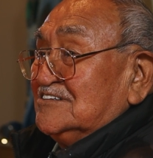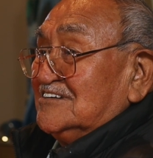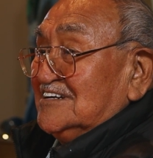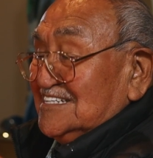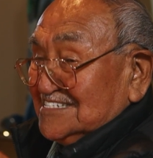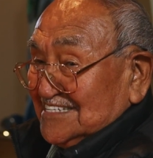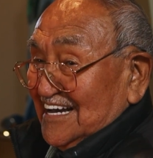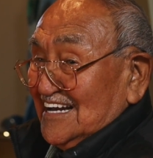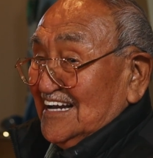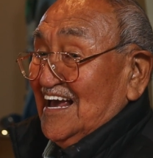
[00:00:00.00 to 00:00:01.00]
lease
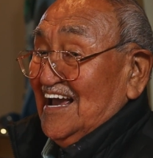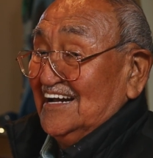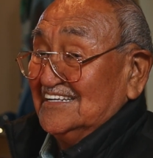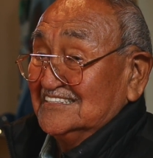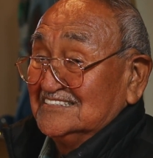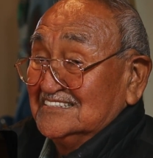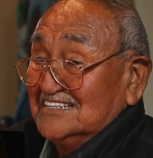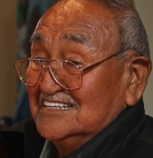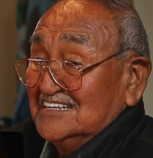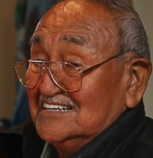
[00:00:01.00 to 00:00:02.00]
their land
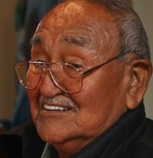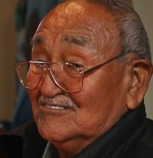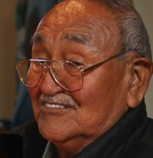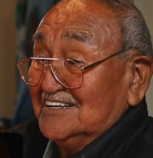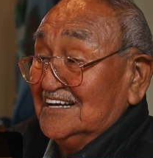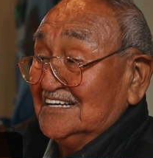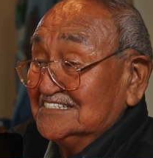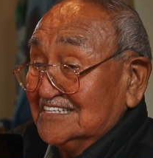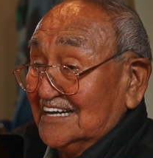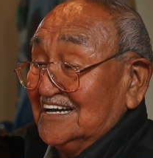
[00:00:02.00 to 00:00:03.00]
where they
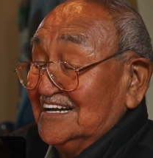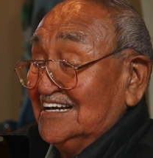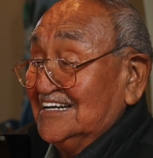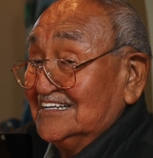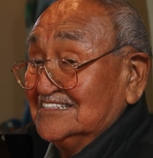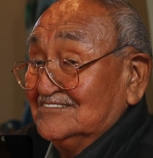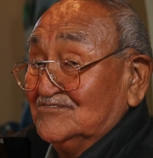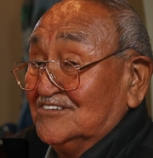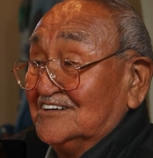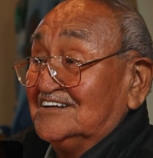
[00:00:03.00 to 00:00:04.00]
settled in
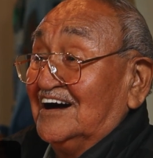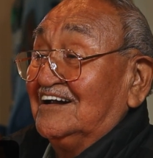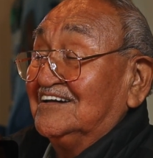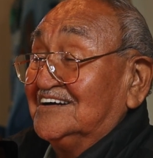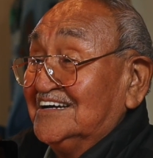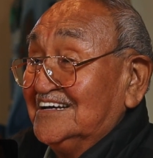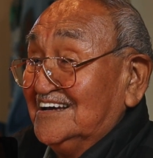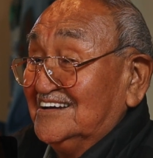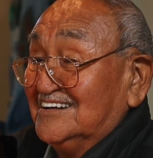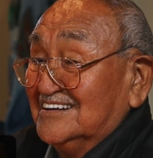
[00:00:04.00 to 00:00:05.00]
for $1 a
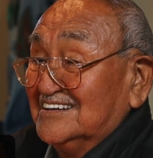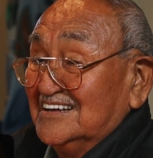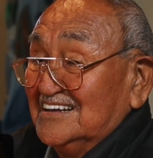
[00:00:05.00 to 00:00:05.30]
year.